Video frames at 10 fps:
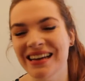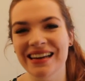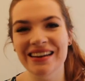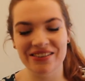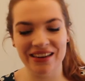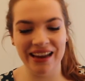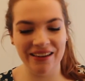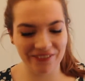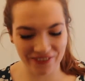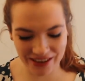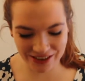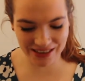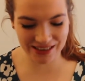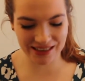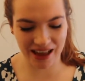I literally finished
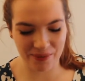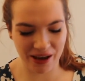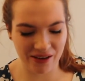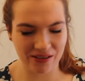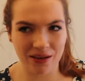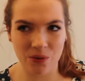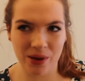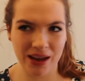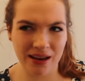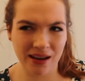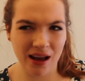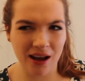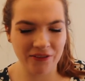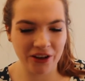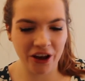this about a week and a
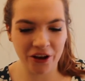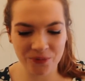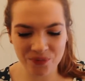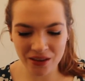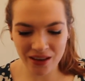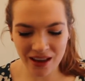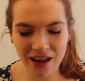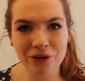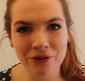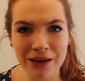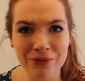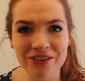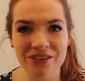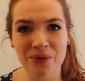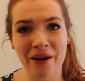half ago, and I really
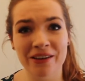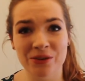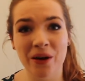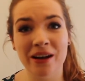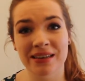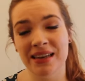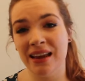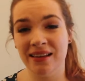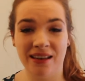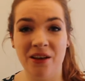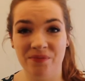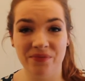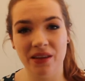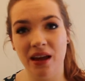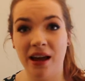wanted to wear it to work today because
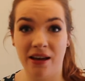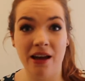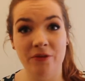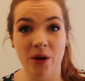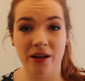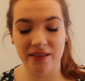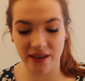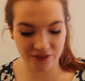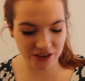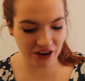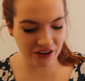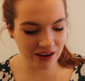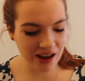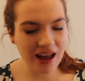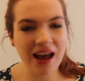I have work this afternoon,
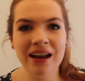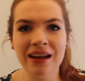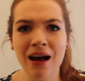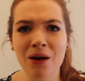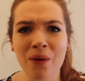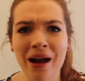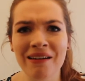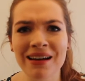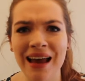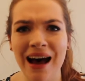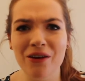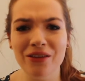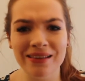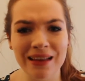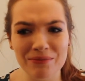and I can't wear it now.
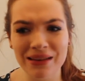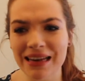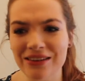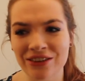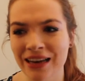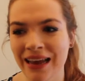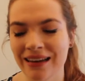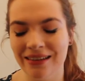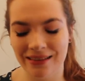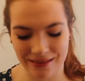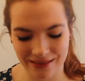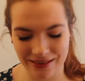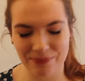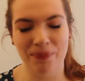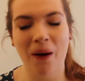The zip literally just
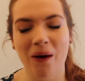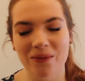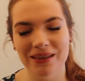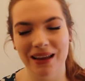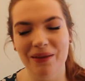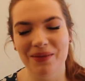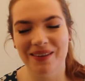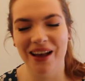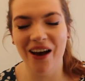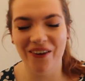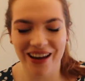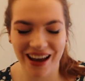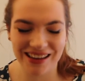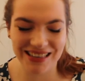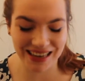popped. I'm so
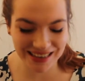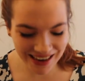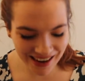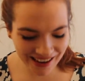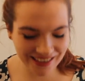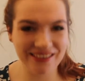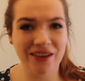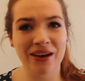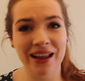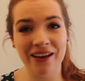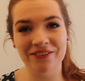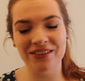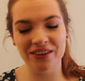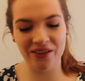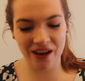gutted. So I'll have
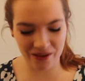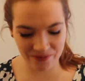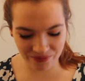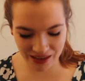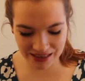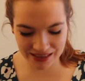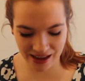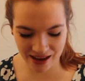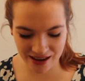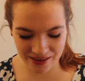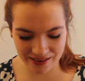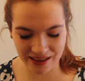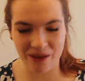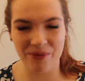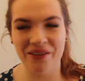to insert another
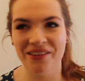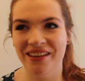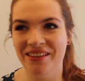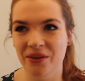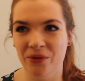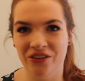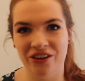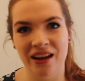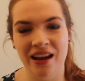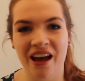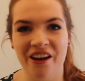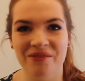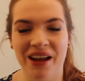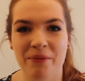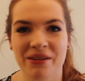zip. I was actually watching
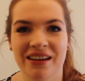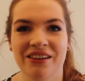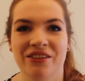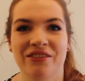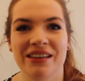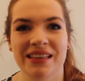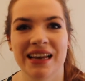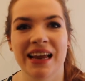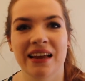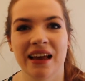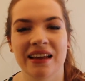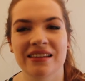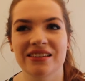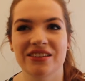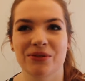Gabby Dashery recently,
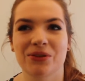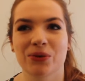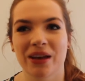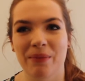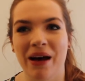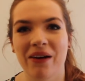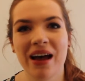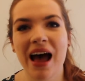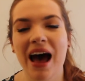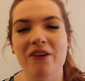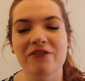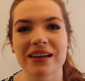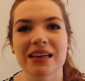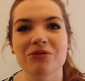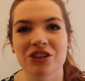and she was talking about how
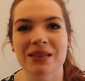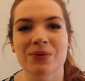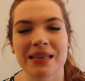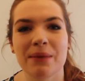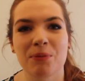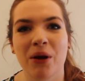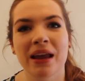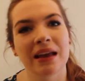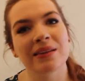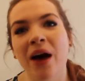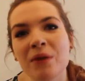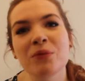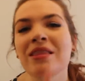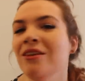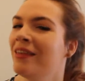fed up she is with zips breaking. So I'm
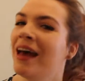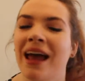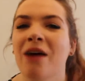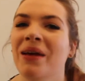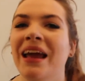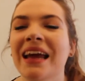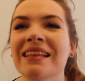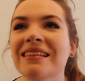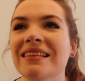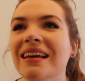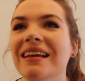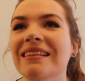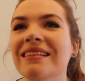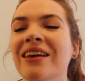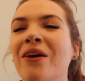with you there, Gabby.
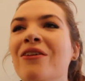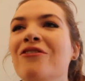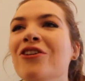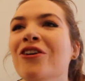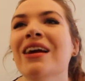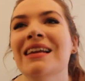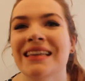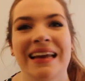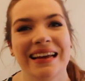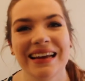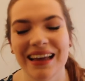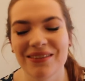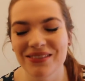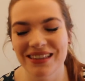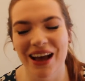It's so infuriating.
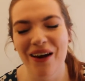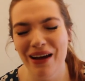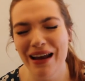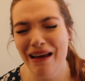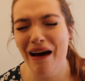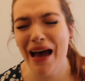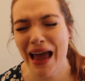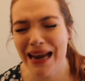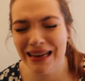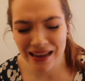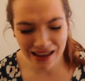I'm so annoyed.